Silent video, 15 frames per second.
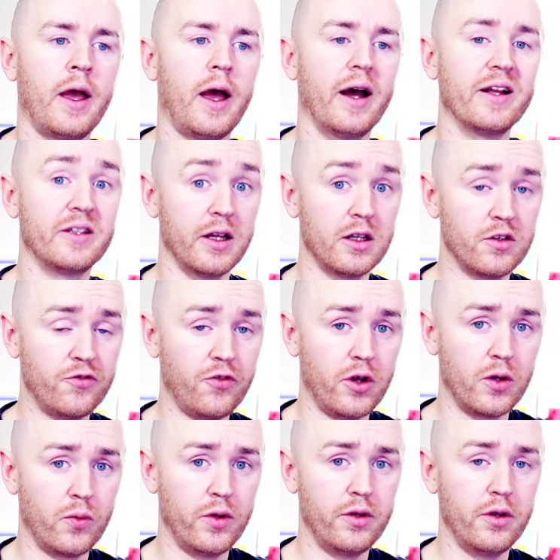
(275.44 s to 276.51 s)

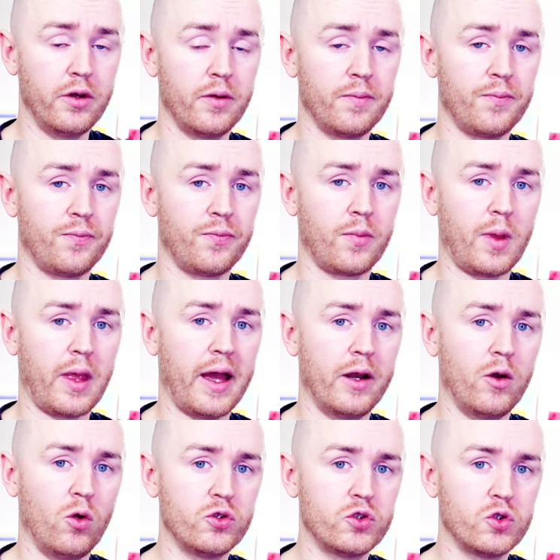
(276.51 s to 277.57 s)
identifying with it and
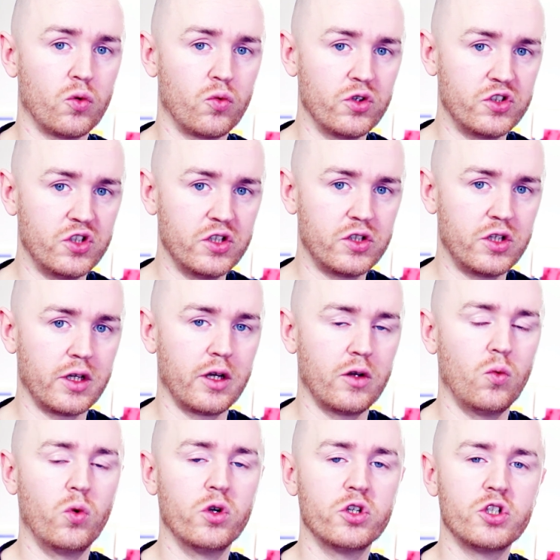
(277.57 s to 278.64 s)
also resisting it,
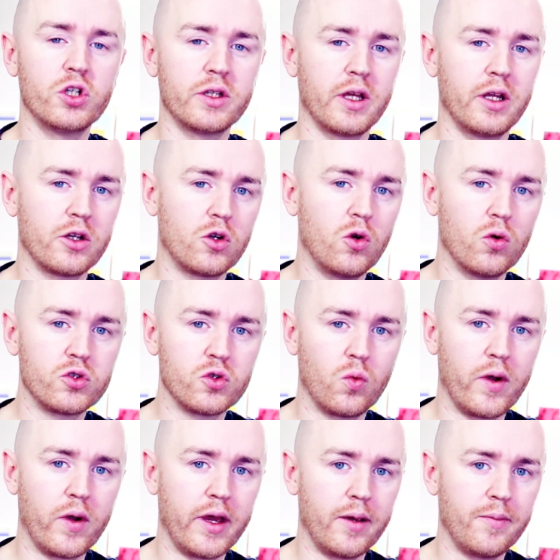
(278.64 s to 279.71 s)
wishing that it goes
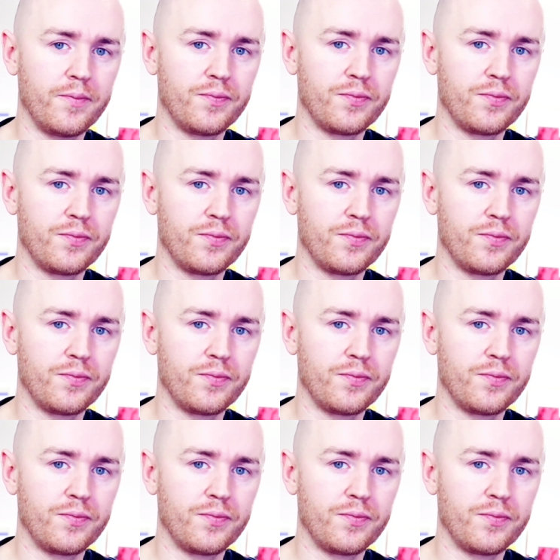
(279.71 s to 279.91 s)
away.